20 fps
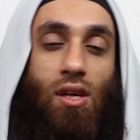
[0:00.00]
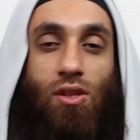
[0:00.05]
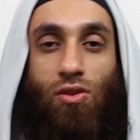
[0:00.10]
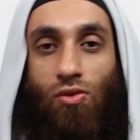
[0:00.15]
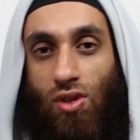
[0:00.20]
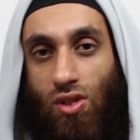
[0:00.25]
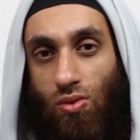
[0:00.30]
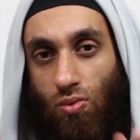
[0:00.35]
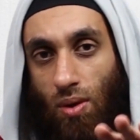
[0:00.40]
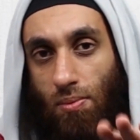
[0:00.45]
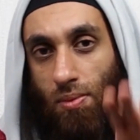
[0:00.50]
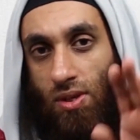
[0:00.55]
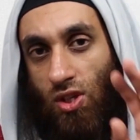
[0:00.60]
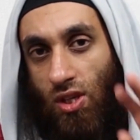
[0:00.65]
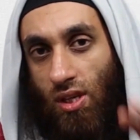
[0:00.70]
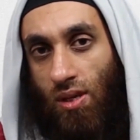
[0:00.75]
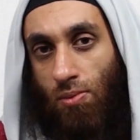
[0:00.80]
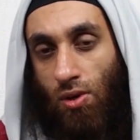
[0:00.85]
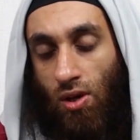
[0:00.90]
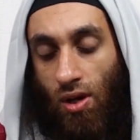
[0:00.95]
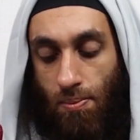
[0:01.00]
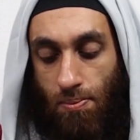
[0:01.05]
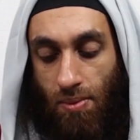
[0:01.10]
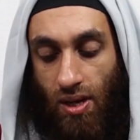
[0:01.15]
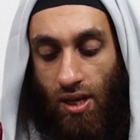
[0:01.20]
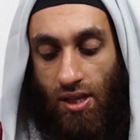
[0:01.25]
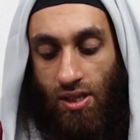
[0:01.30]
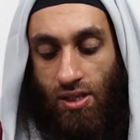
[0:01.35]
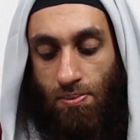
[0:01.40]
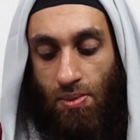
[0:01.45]
The reason why I mentioned Ibn
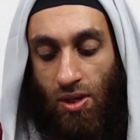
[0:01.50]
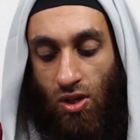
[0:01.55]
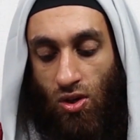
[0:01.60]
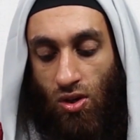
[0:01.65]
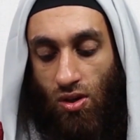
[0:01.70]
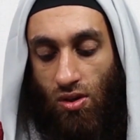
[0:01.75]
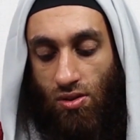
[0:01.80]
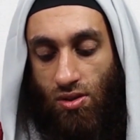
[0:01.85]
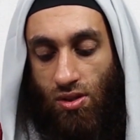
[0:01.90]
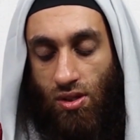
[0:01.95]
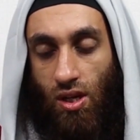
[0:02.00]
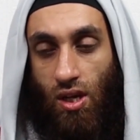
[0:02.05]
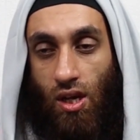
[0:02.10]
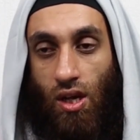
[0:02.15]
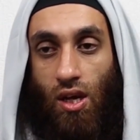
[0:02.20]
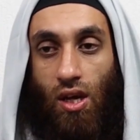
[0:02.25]
Kamal is because